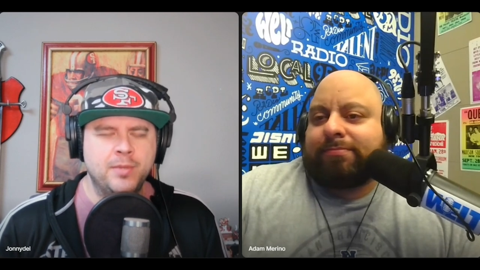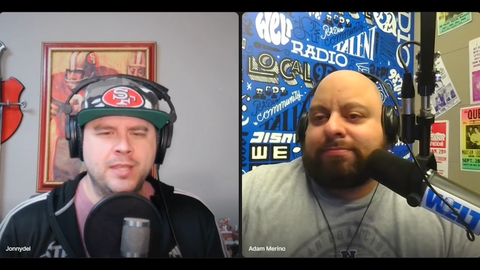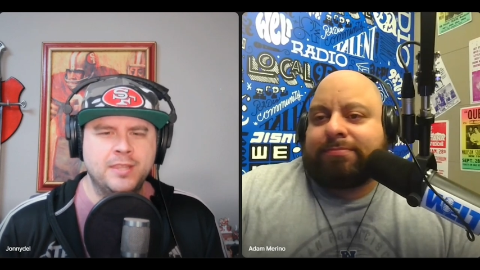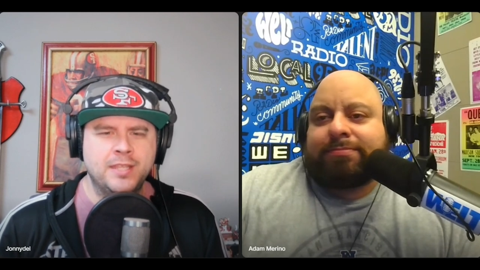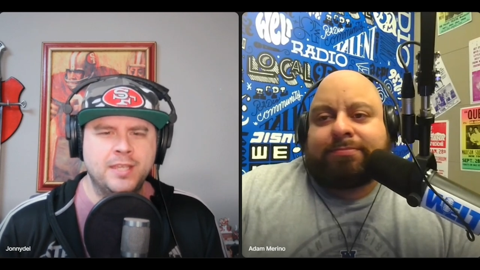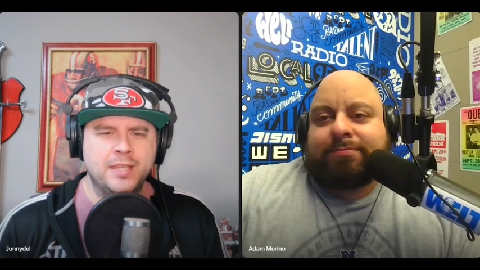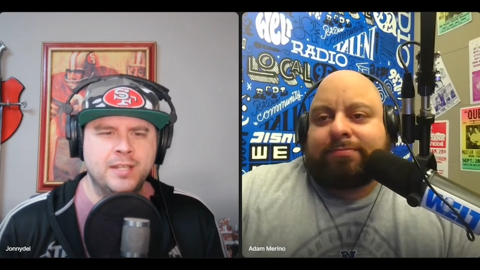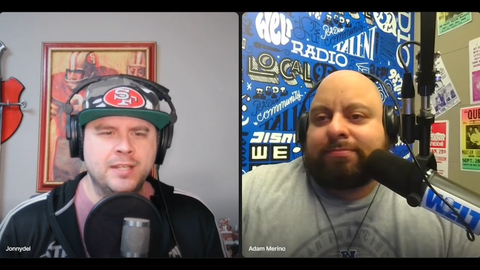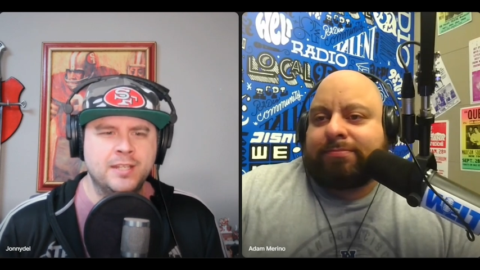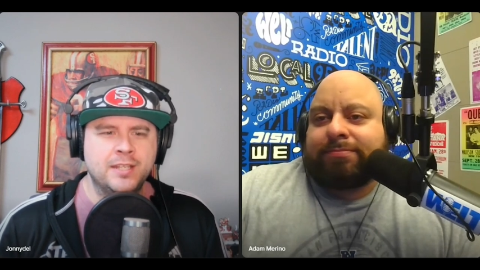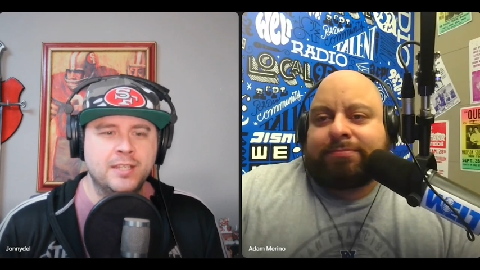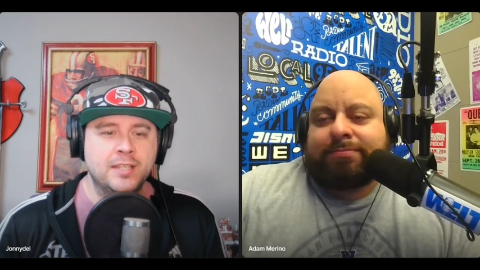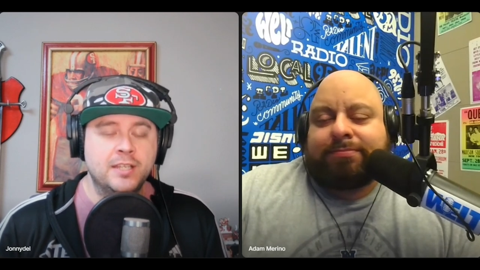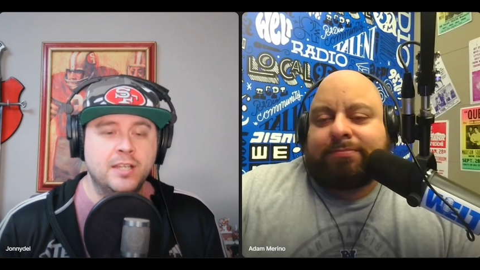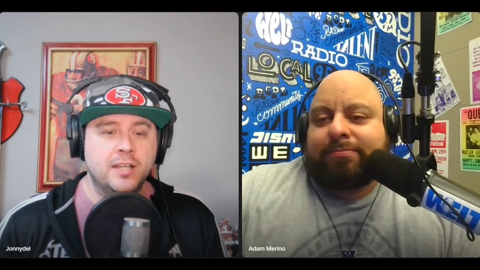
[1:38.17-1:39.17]
Speaker 1: And then
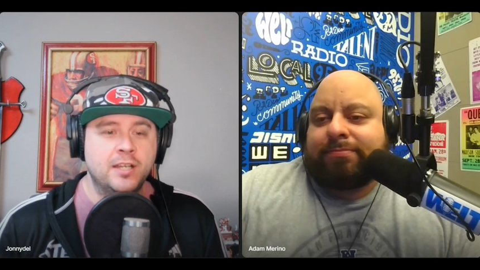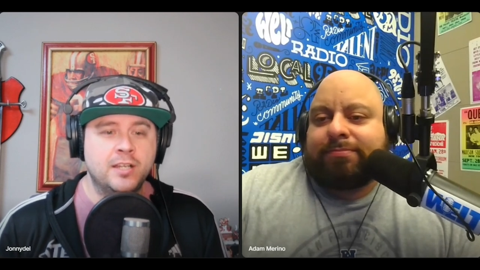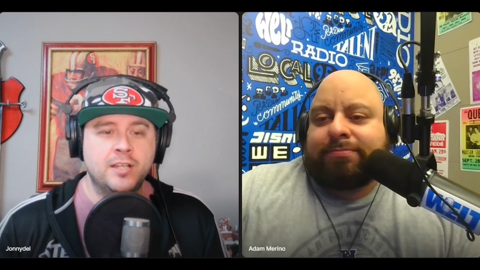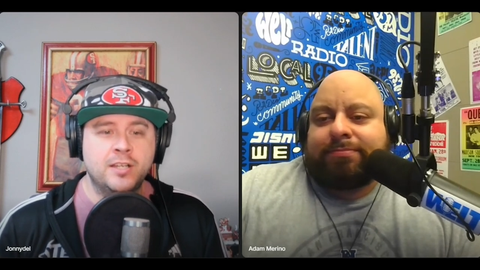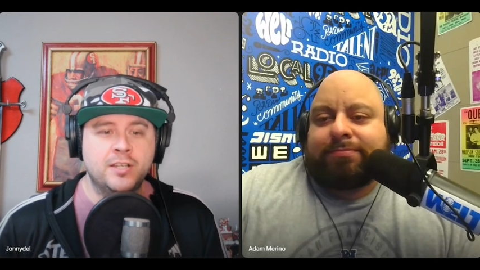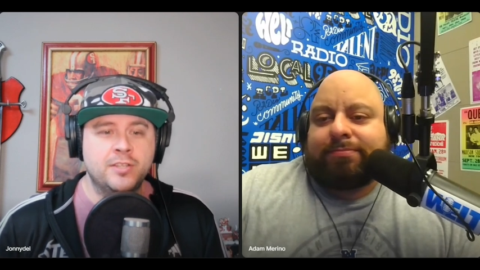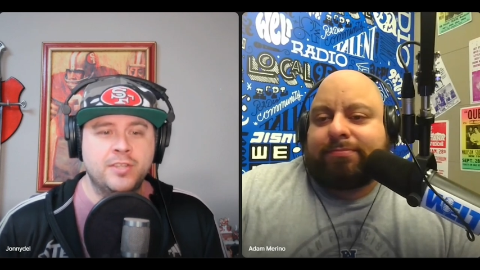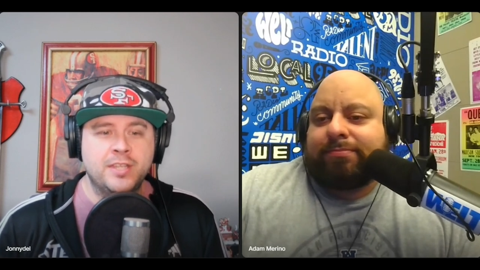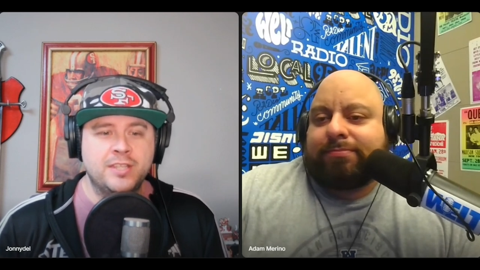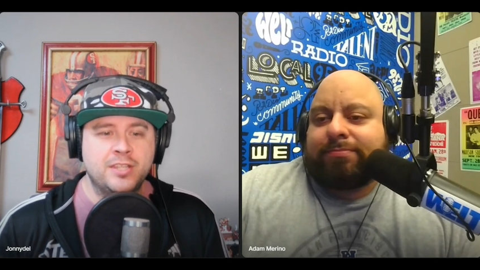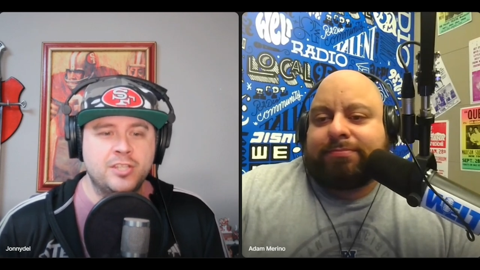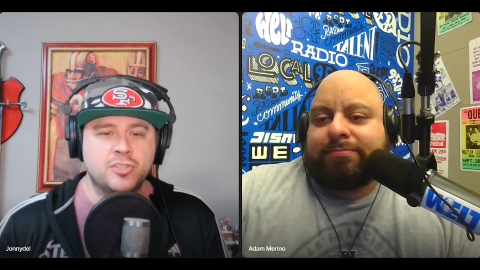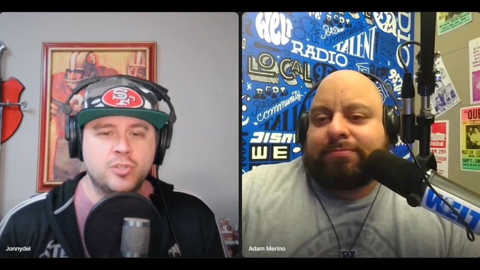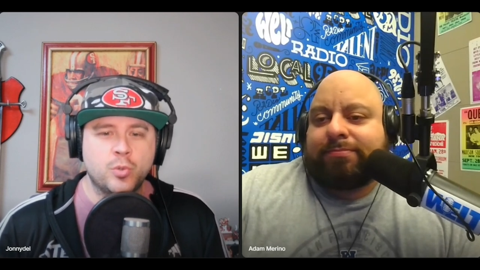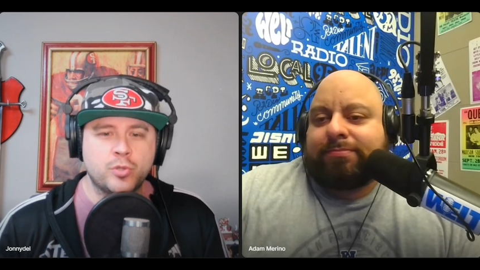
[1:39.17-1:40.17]
uh, they,
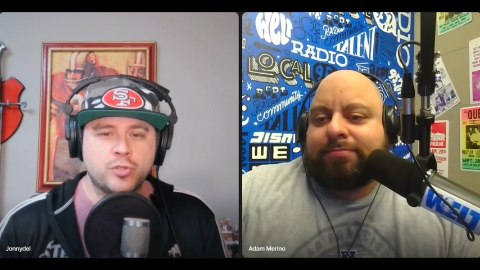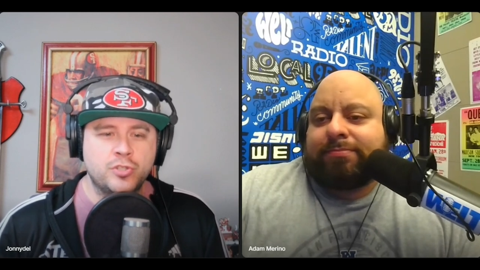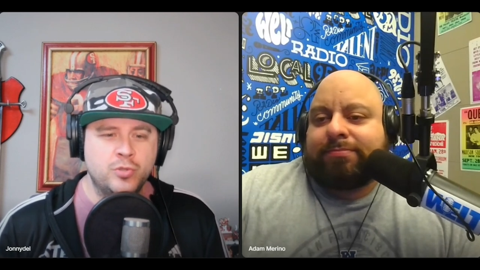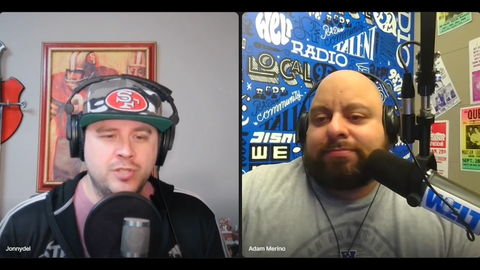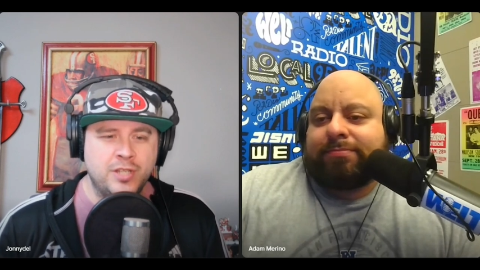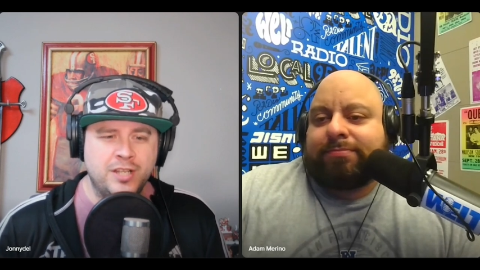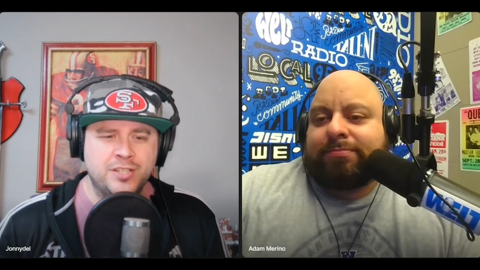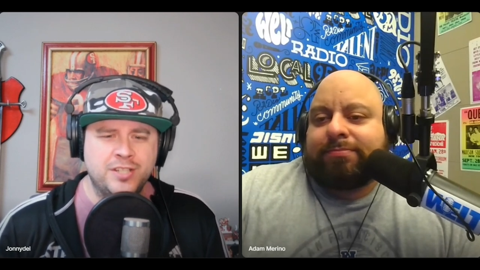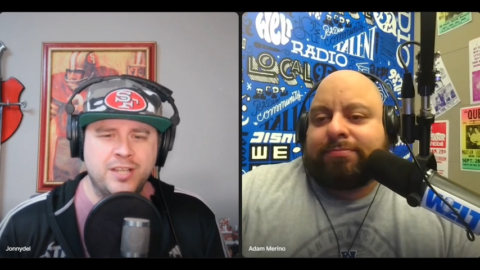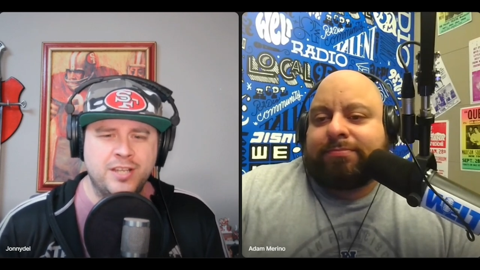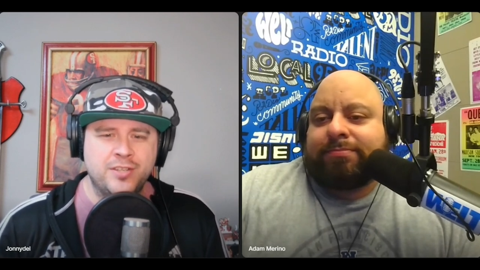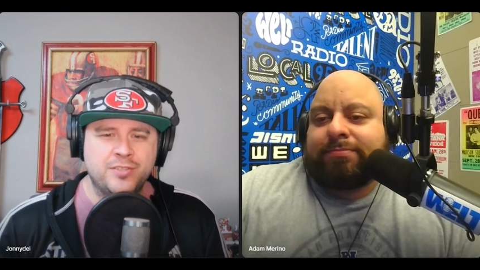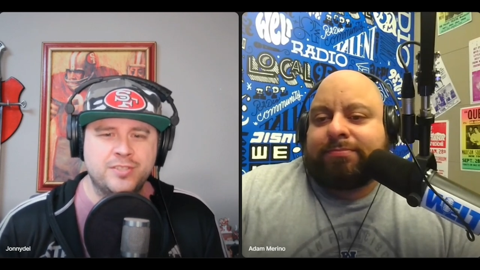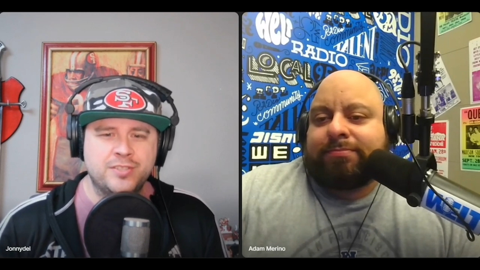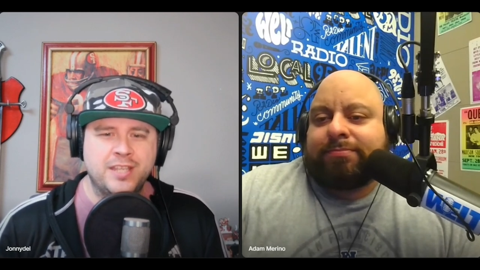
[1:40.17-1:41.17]
they scored two touchdowns,